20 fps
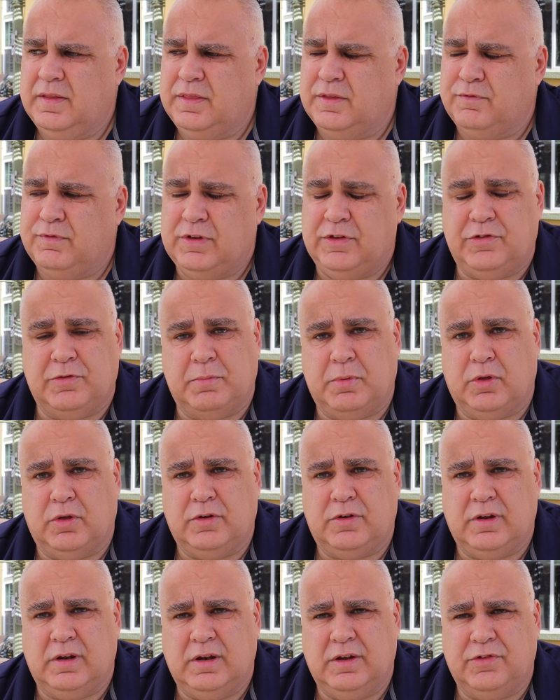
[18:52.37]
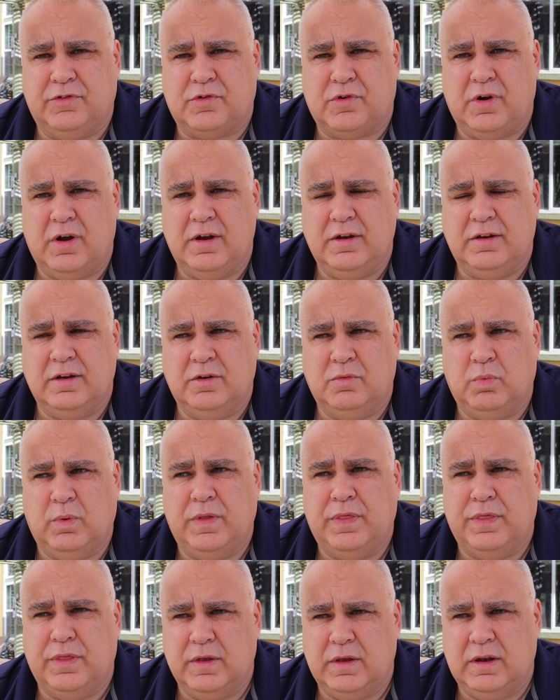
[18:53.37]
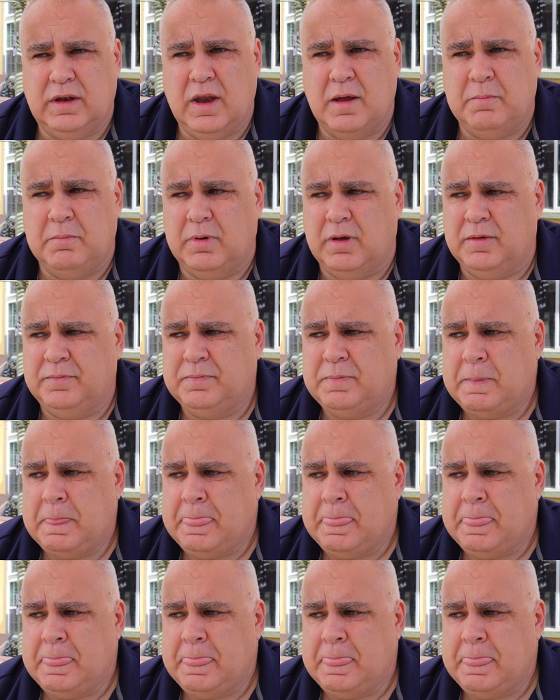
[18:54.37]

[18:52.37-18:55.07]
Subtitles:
visa bulletin is created with the number